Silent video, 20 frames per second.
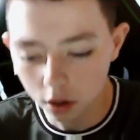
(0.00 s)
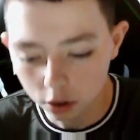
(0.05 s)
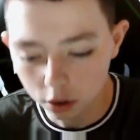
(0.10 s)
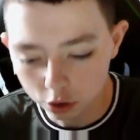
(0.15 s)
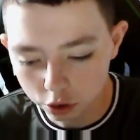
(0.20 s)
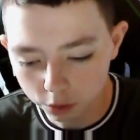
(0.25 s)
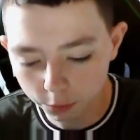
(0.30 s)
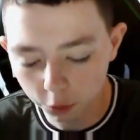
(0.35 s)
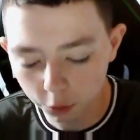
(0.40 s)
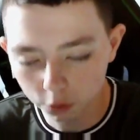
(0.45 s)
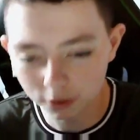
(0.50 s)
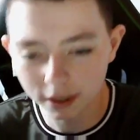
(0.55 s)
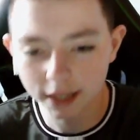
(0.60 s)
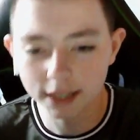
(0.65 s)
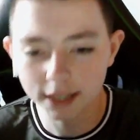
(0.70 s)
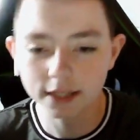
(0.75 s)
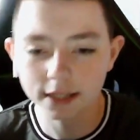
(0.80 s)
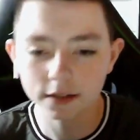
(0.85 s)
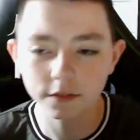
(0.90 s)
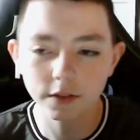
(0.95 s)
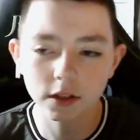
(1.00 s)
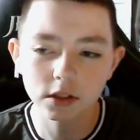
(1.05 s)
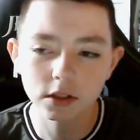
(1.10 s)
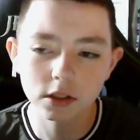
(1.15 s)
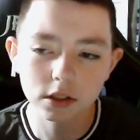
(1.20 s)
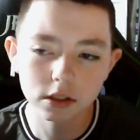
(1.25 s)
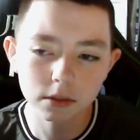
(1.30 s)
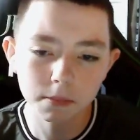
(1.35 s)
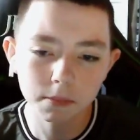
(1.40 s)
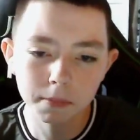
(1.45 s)
tomorrow night versus
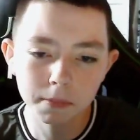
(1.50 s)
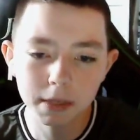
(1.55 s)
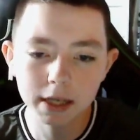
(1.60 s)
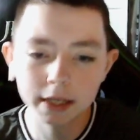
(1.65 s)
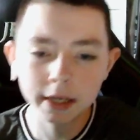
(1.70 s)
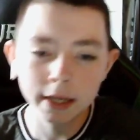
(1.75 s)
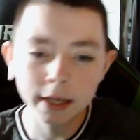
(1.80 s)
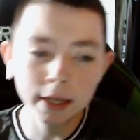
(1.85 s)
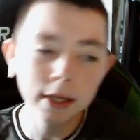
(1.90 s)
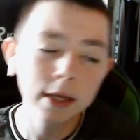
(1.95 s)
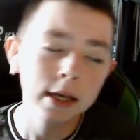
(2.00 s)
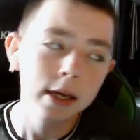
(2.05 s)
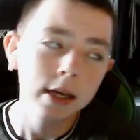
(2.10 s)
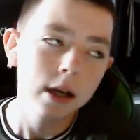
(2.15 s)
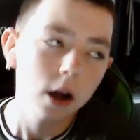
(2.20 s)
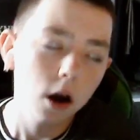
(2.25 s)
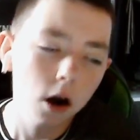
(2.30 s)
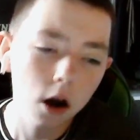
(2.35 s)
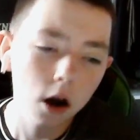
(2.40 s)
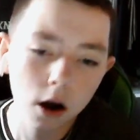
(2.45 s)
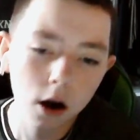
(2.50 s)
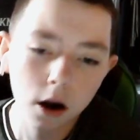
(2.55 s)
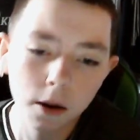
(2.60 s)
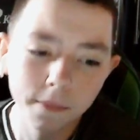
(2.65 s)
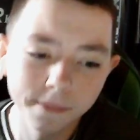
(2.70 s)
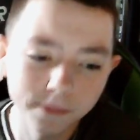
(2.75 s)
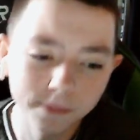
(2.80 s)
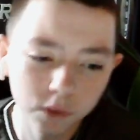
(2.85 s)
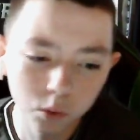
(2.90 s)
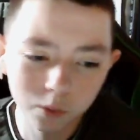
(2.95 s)
St Mirren.
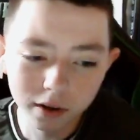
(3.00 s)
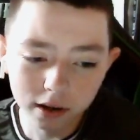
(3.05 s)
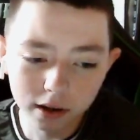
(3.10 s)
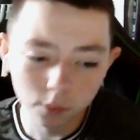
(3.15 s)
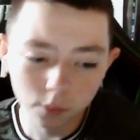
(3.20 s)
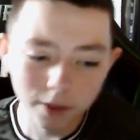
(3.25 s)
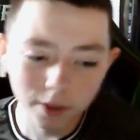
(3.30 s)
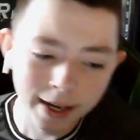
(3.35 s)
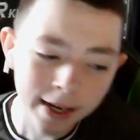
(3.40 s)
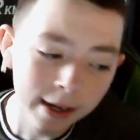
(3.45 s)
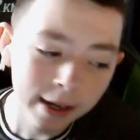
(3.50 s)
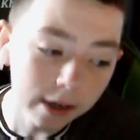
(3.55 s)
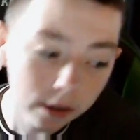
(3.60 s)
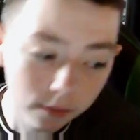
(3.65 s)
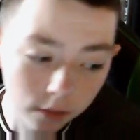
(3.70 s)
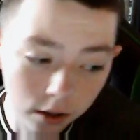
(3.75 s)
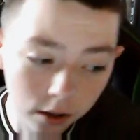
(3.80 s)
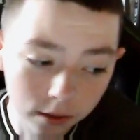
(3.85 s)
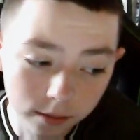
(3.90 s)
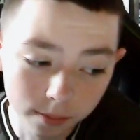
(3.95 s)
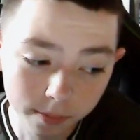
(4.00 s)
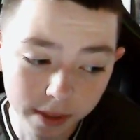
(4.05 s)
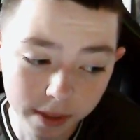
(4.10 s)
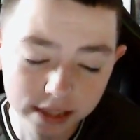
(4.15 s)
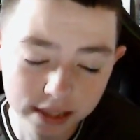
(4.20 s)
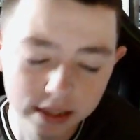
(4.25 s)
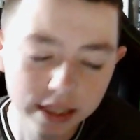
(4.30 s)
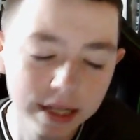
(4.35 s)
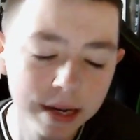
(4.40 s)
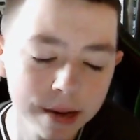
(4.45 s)
We are away at
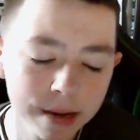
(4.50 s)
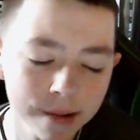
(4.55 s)
Paisley.